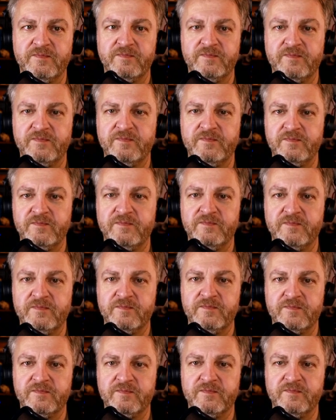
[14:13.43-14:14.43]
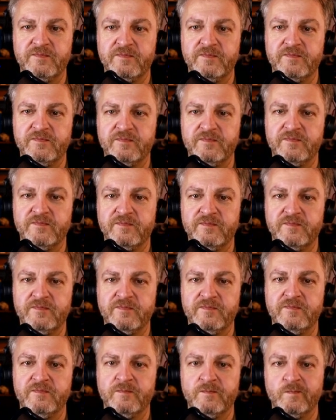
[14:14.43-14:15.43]

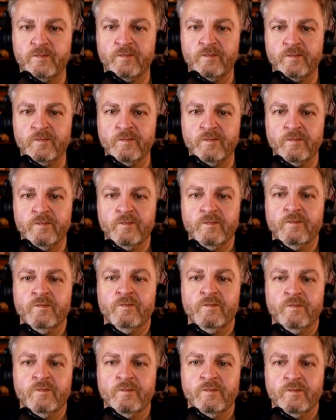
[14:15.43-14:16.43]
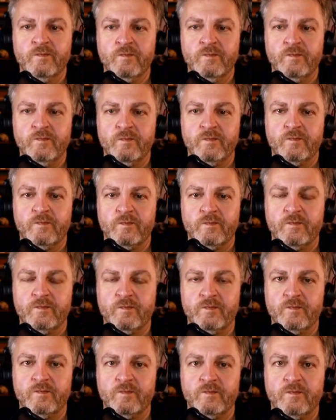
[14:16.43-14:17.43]

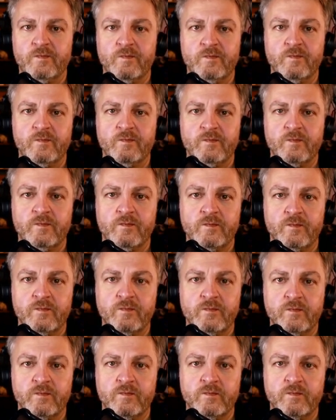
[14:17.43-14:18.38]
This person isn't speaking.